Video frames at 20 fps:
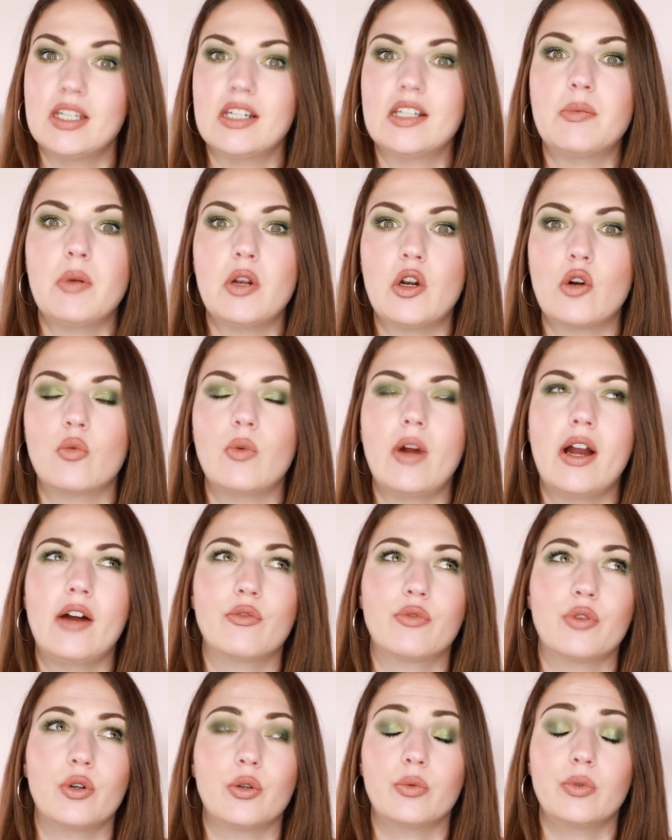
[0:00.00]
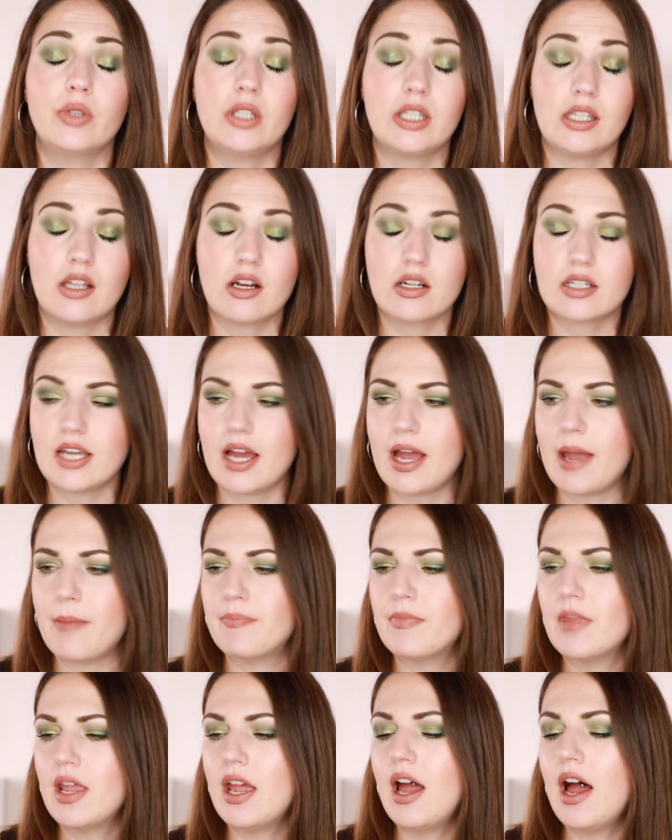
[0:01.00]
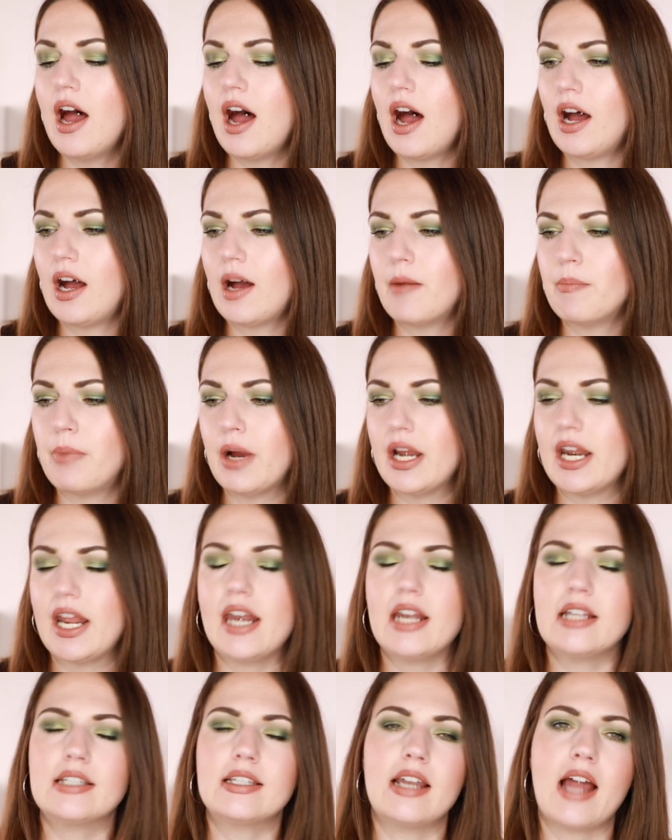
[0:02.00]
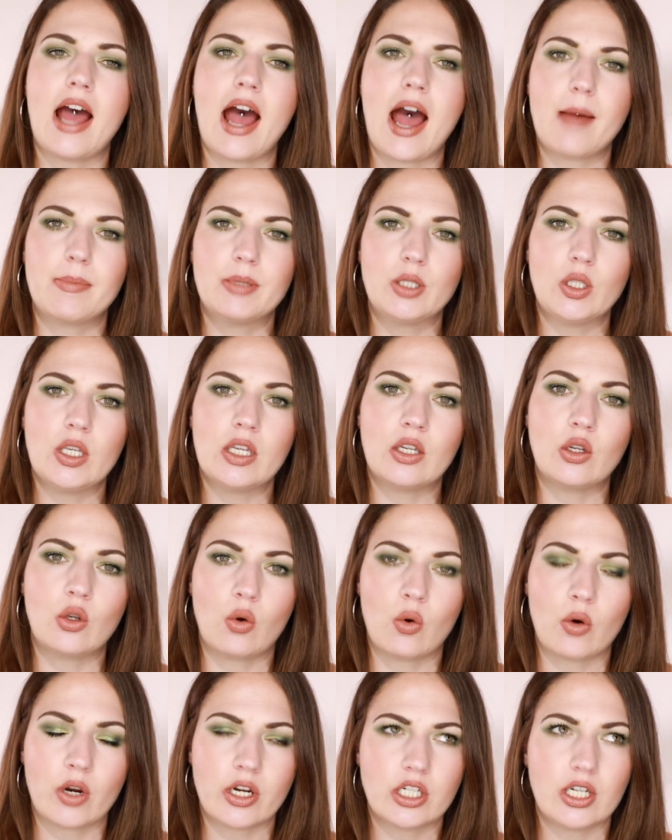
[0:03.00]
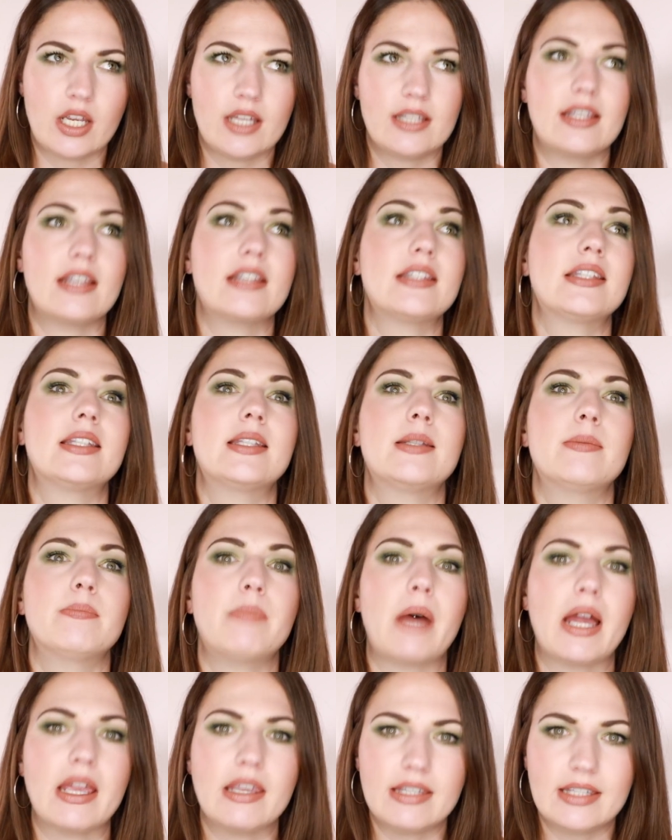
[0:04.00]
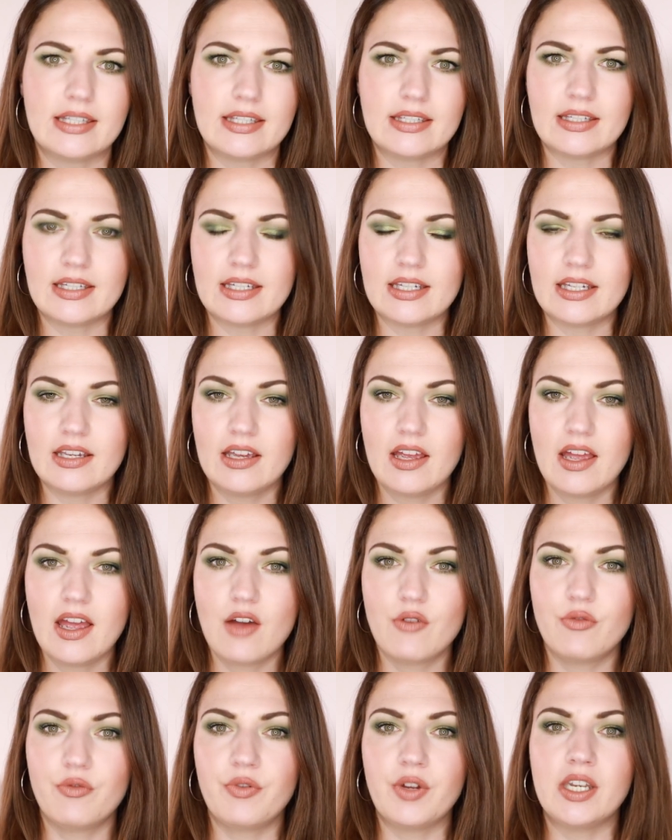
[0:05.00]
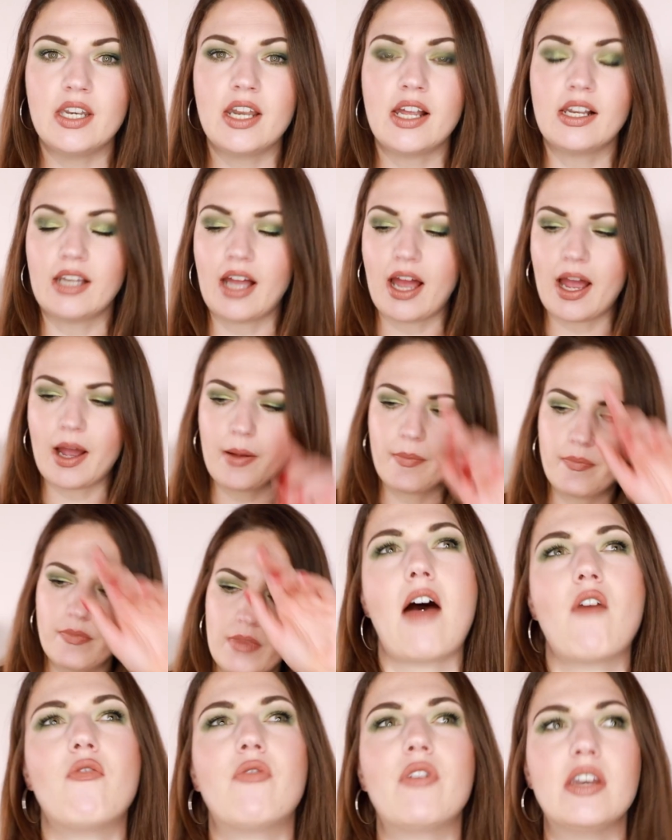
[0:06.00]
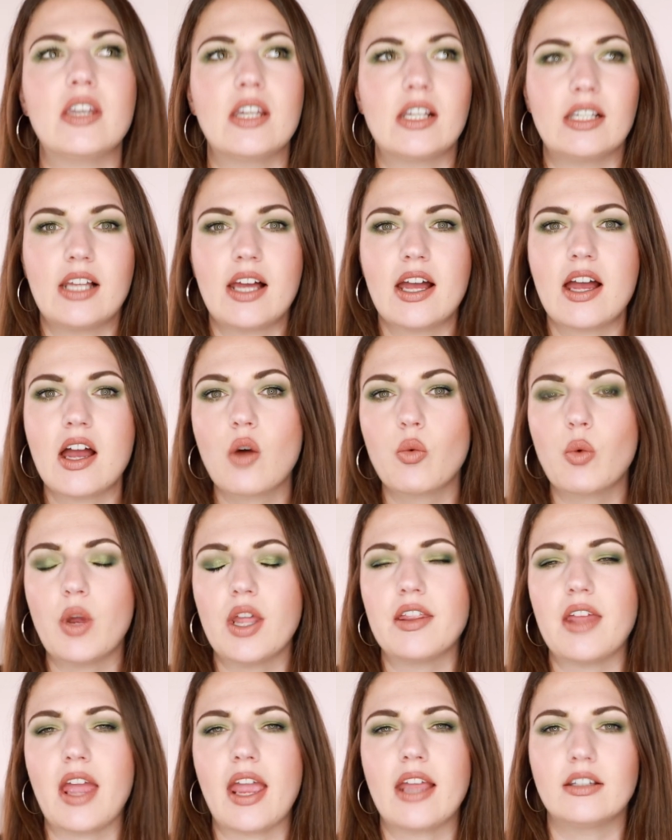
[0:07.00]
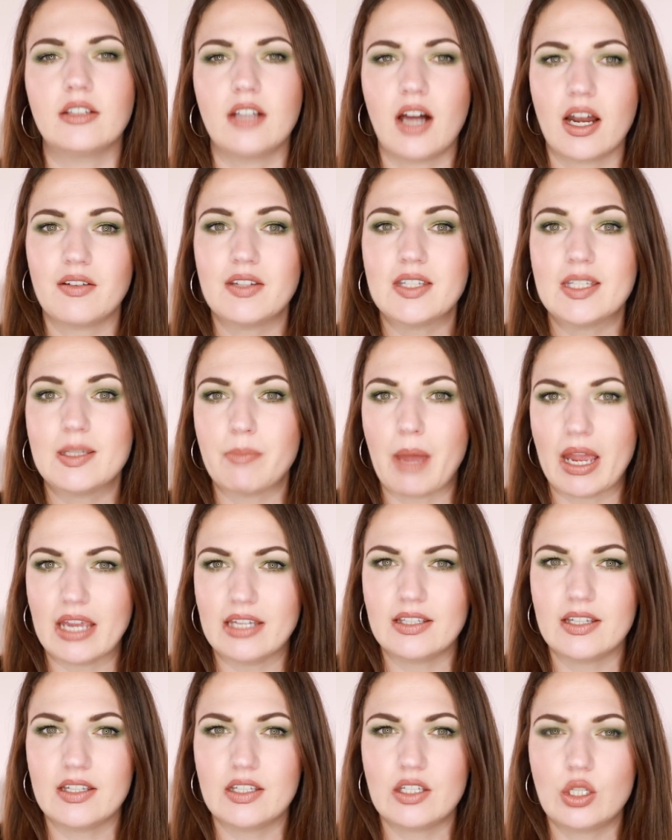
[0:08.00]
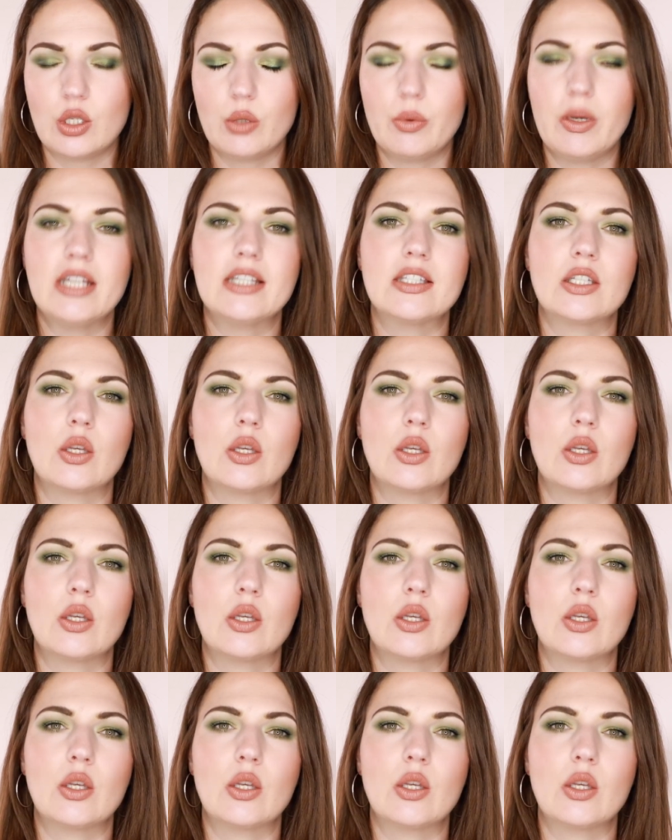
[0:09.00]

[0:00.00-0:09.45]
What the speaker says: It's been around for a really long time, but it is an absolutely gorgeous, spicy vanilla, a vanilla with a lot of spices to it.